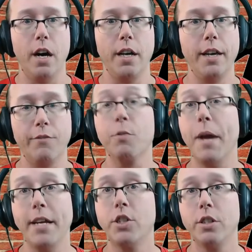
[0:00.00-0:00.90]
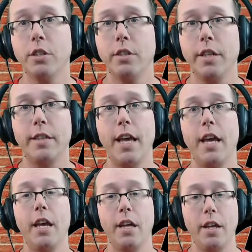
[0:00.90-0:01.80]
information that
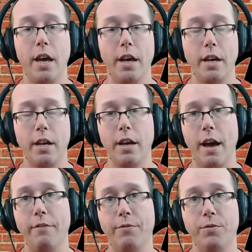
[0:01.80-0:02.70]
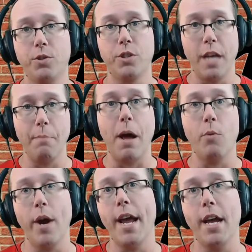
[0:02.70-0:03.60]
they have sent my
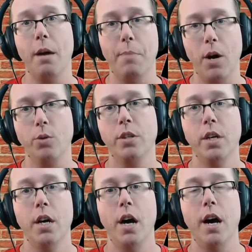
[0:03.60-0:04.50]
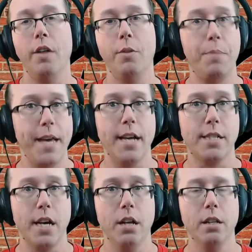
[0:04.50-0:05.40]
way about, the
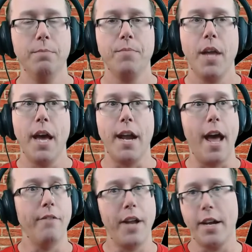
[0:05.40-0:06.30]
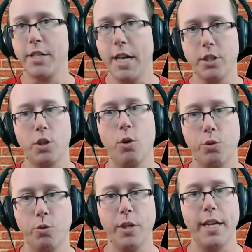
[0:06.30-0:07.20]
PSL and I haven't had a chance to go
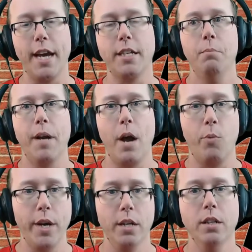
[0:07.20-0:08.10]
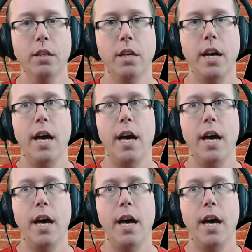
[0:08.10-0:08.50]
through it yet, but I will.